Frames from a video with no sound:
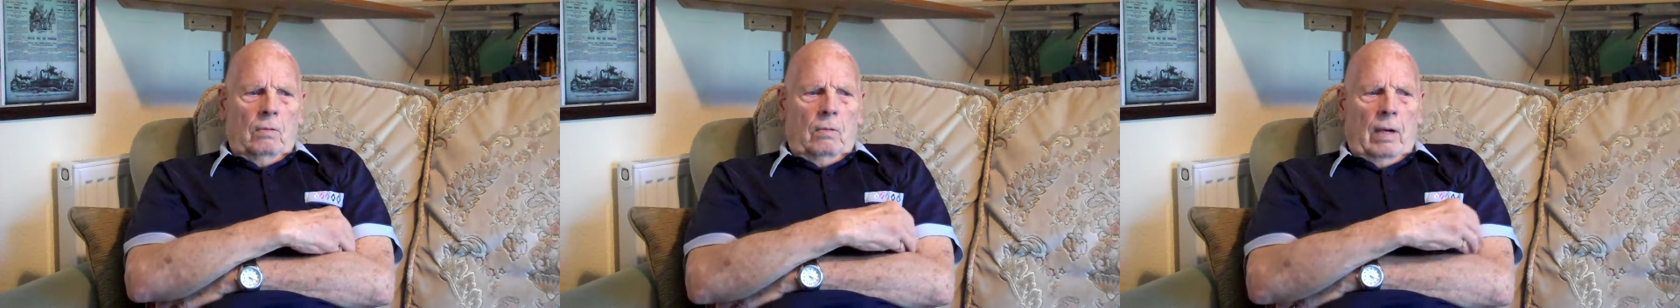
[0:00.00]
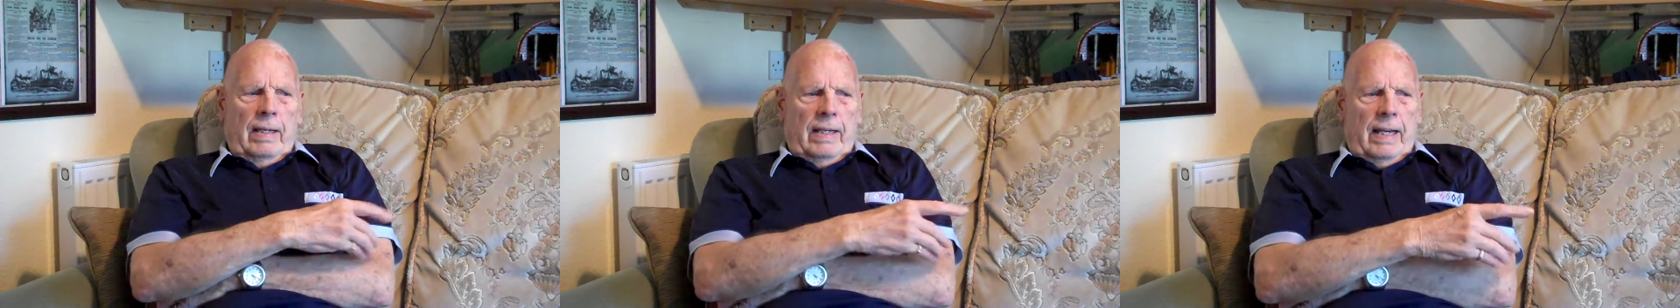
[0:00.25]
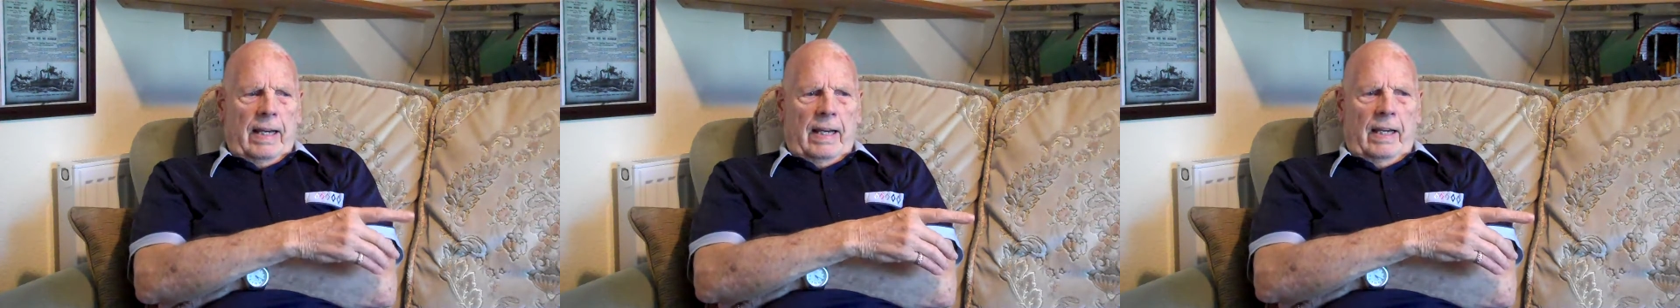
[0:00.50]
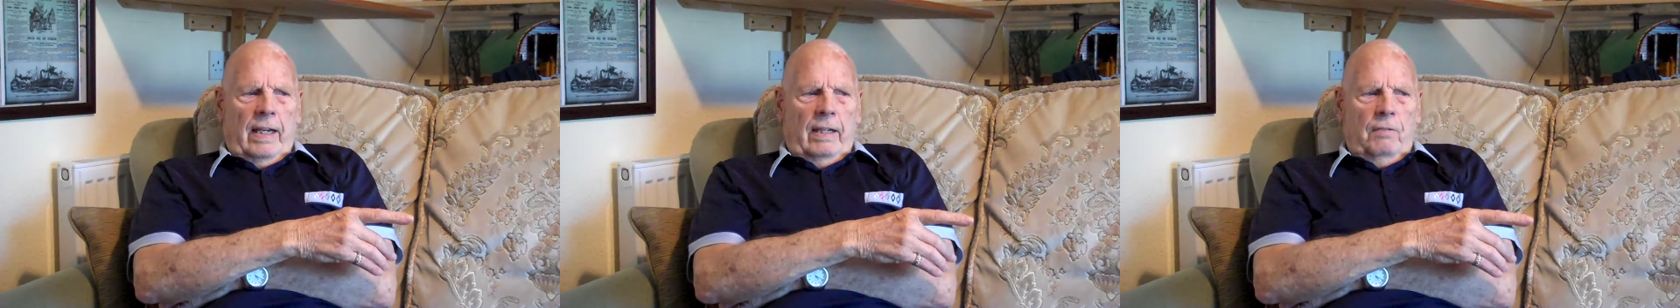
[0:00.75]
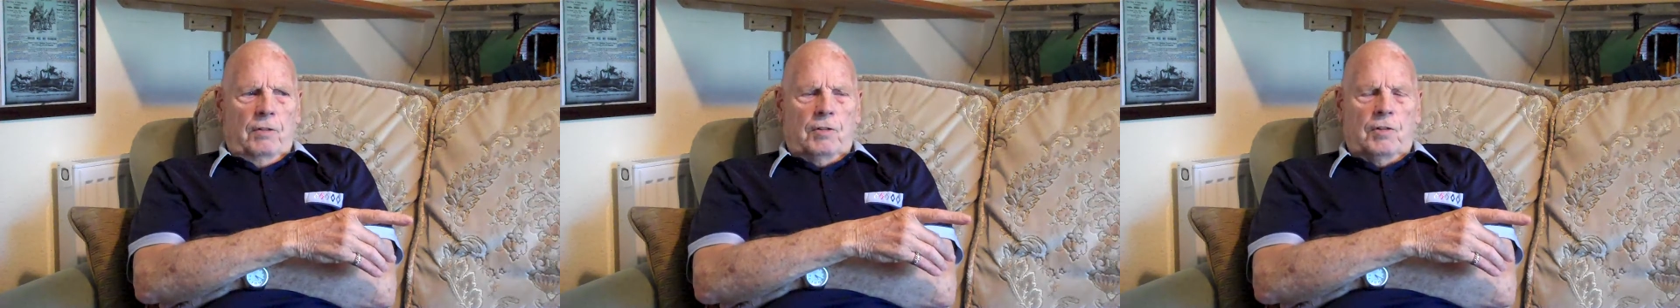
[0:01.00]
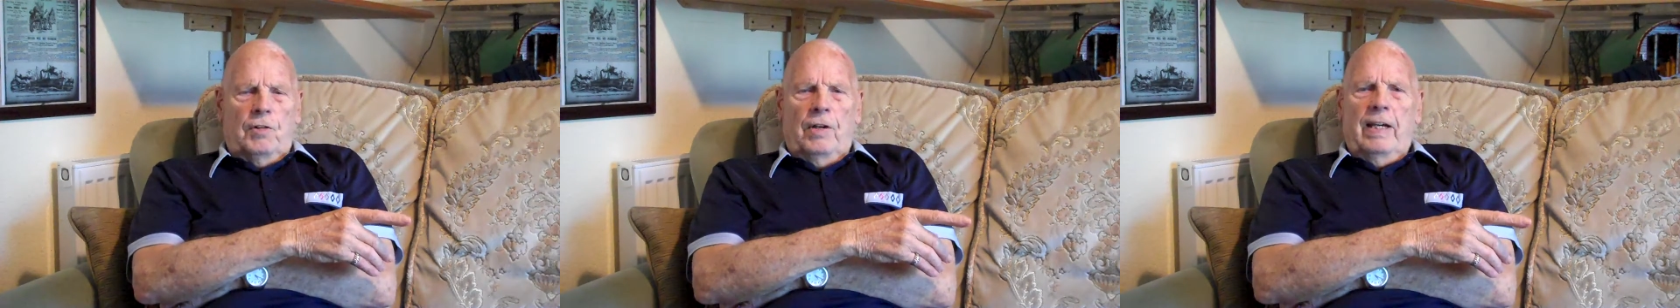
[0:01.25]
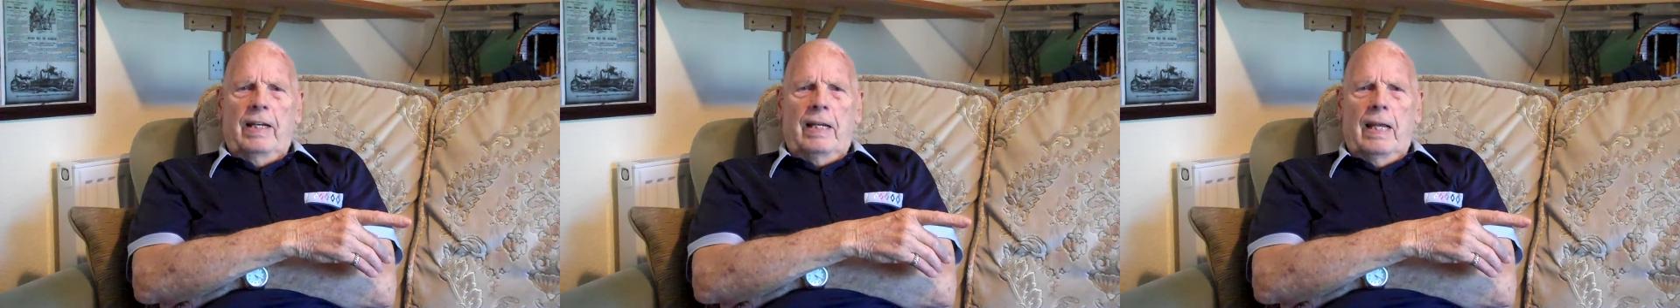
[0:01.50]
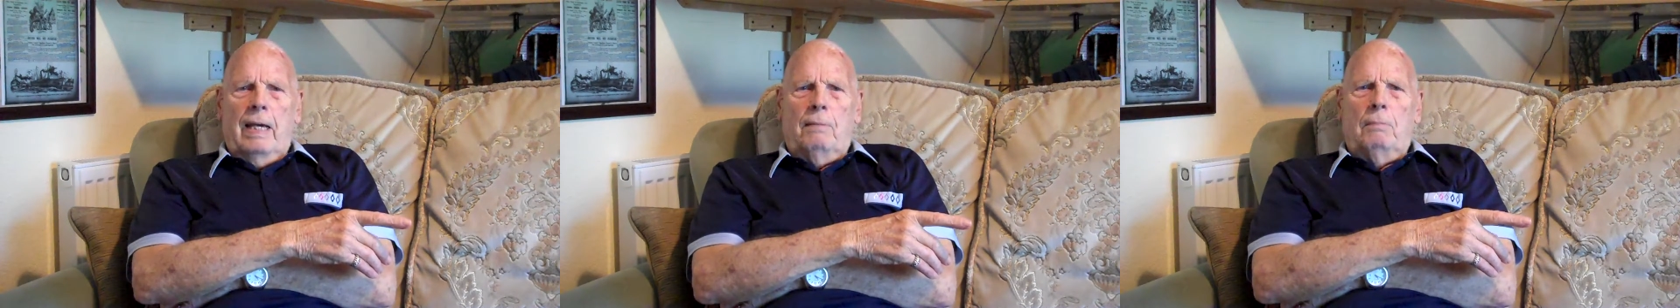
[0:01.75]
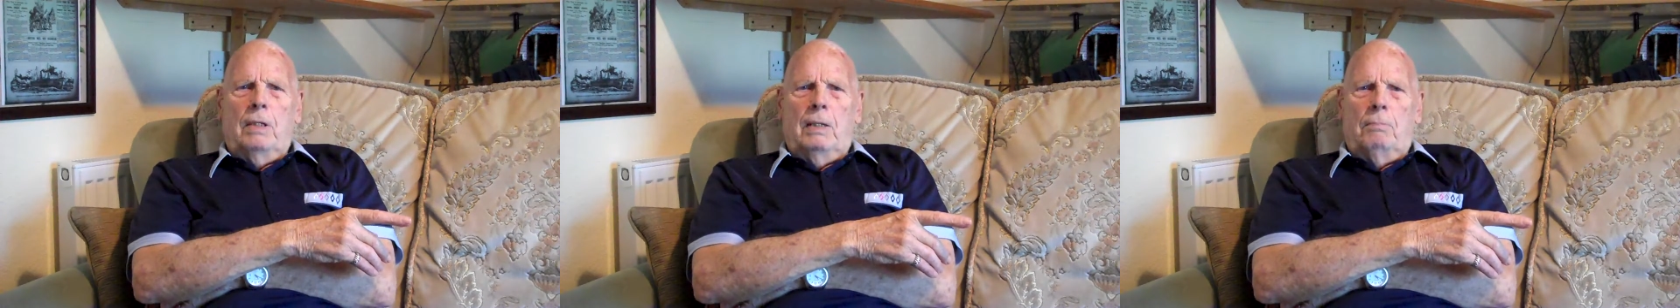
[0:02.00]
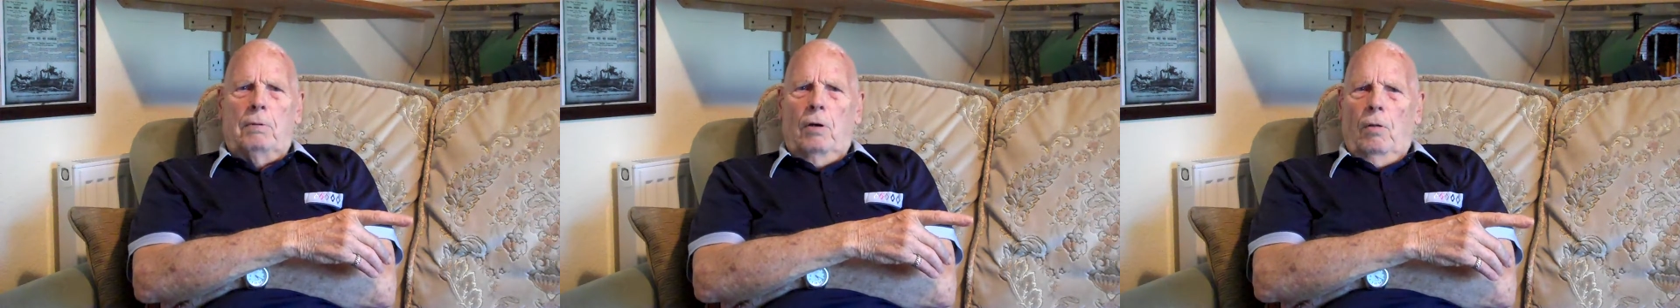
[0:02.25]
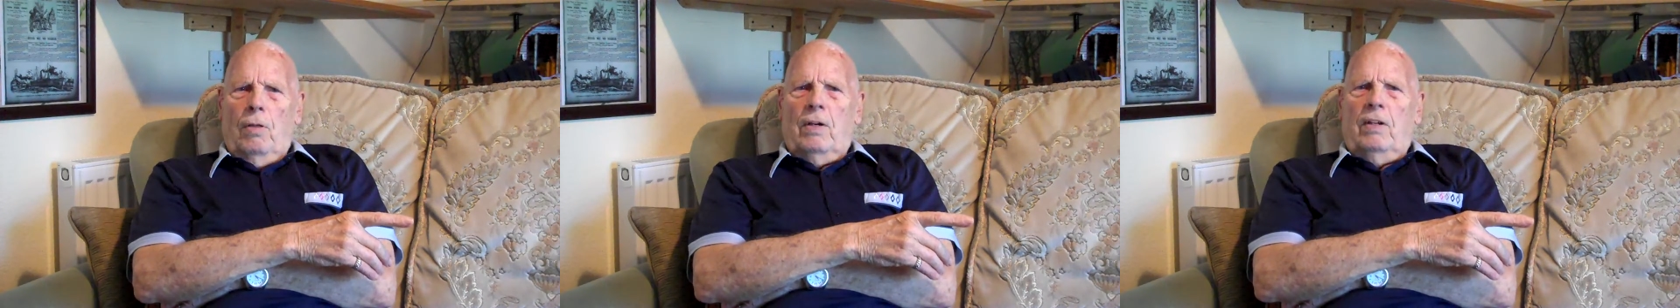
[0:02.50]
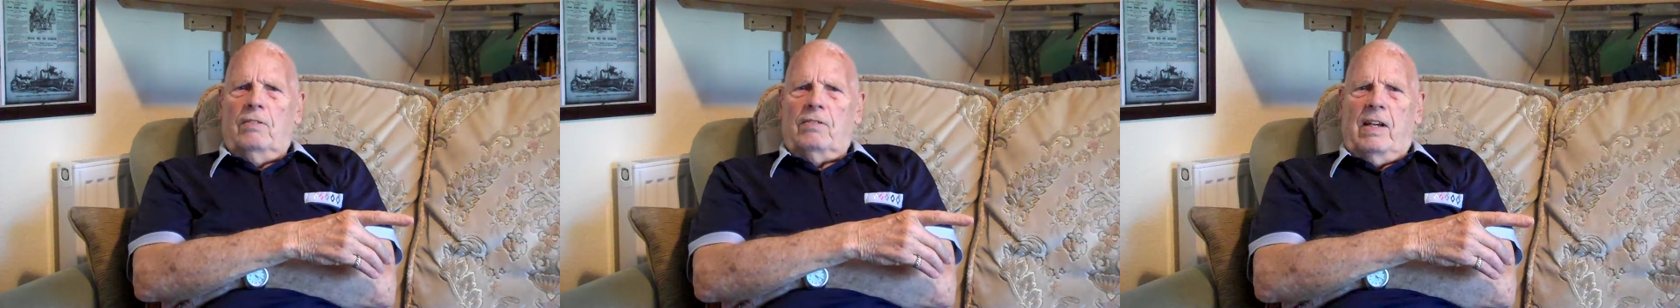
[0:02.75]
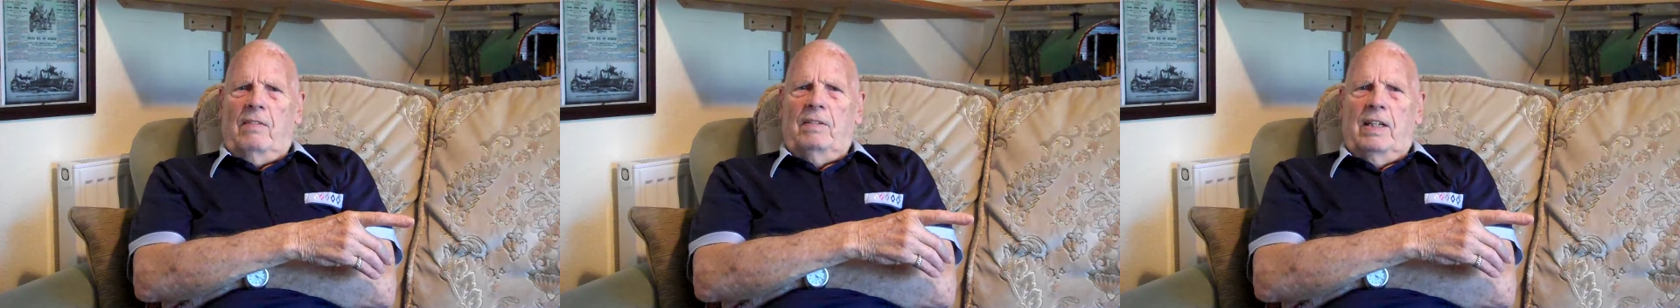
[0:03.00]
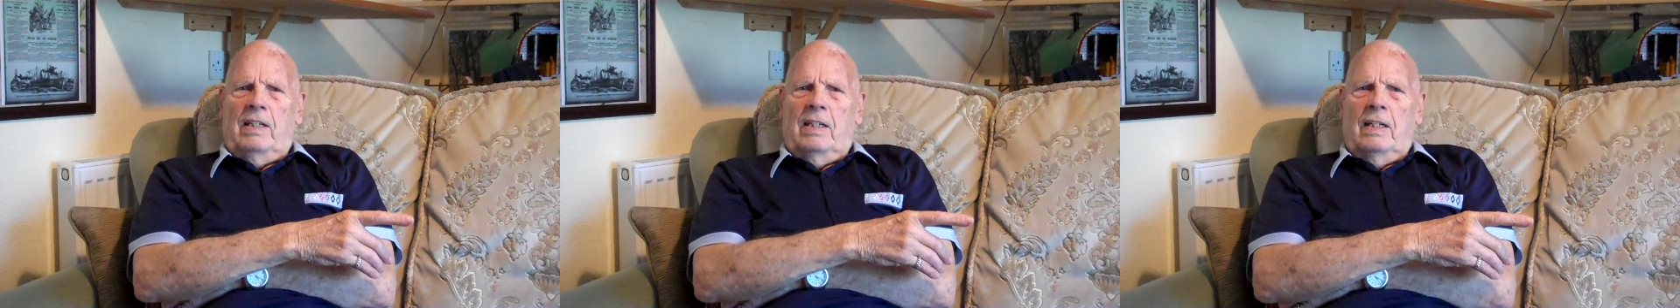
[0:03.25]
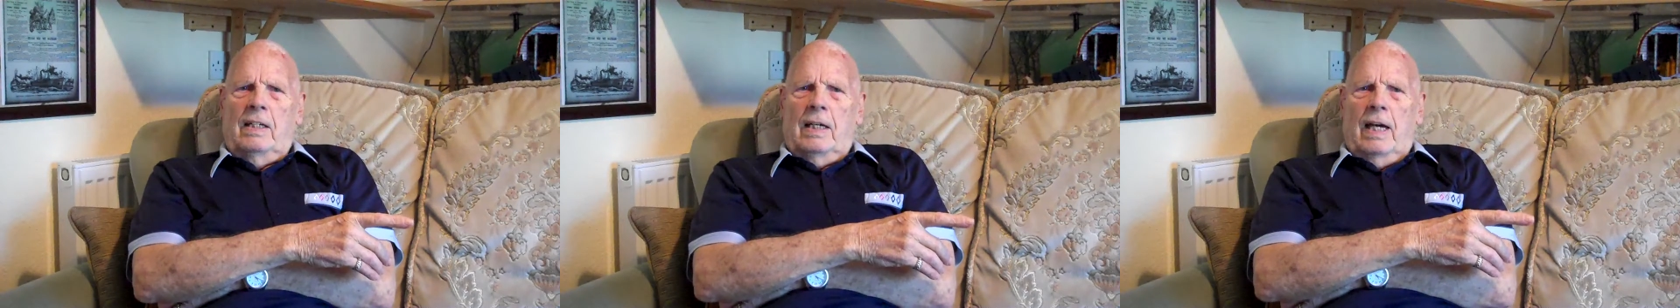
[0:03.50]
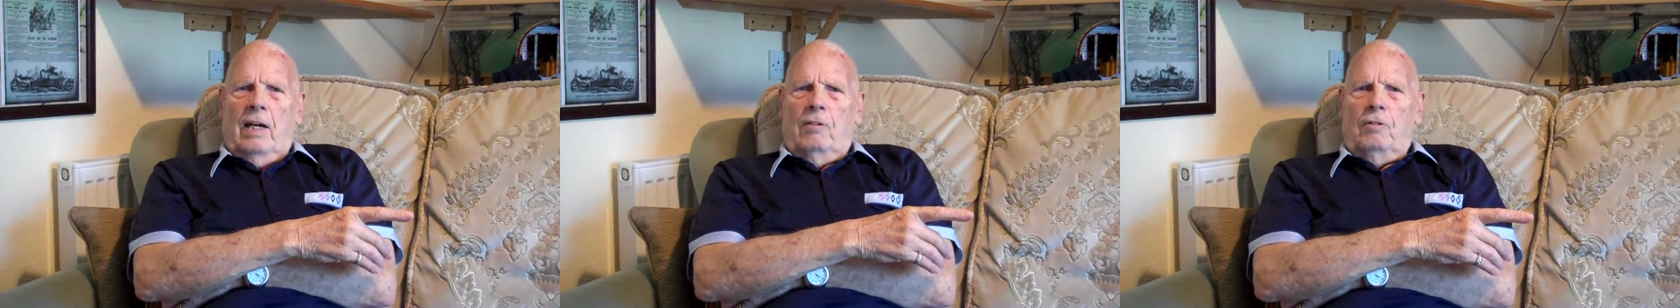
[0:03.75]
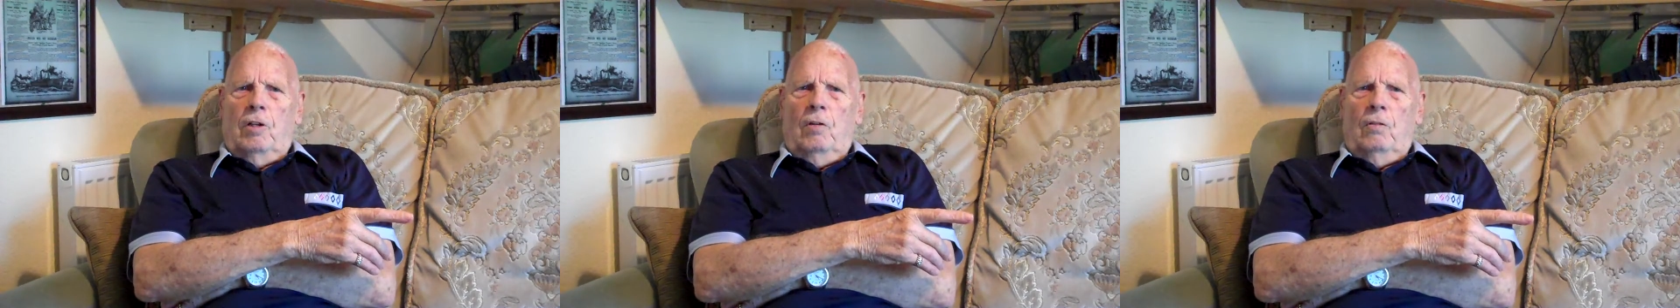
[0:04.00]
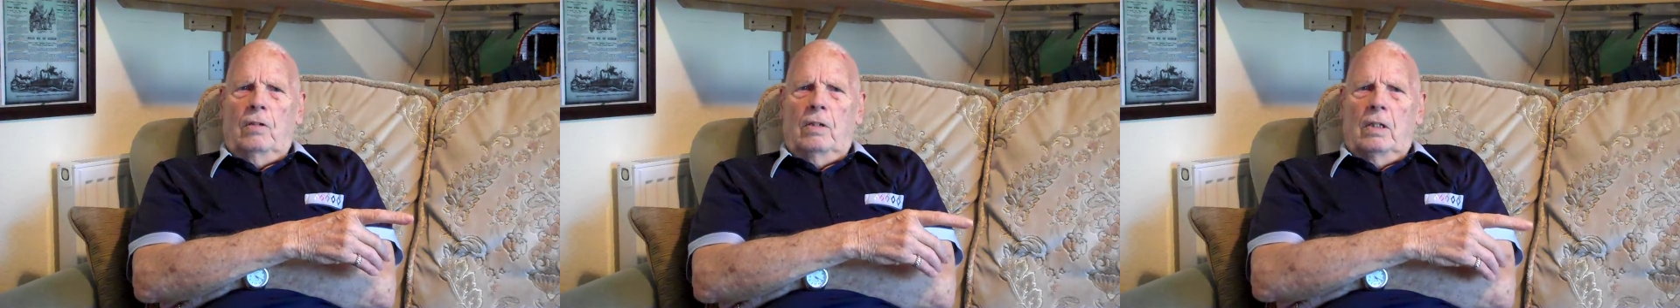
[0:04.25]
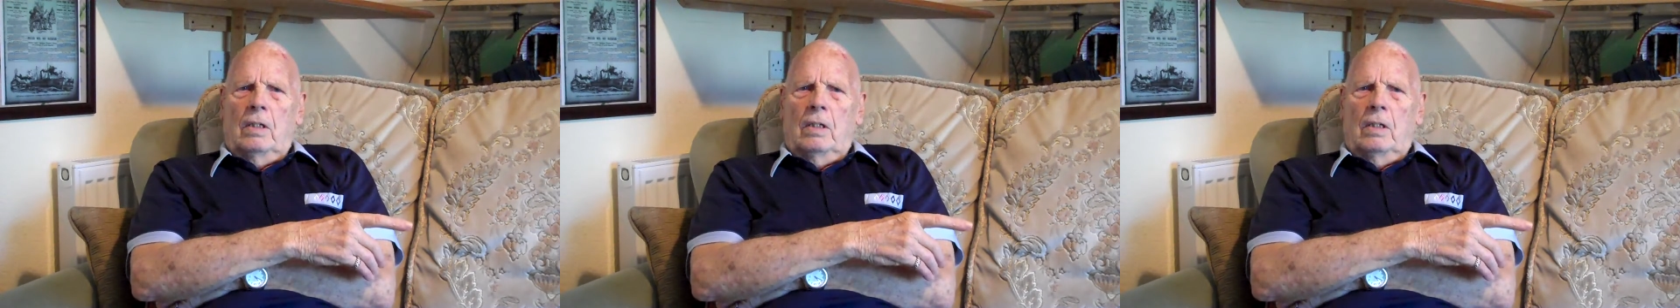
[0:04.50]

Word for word: why can't I have a trade like my brother has had, John?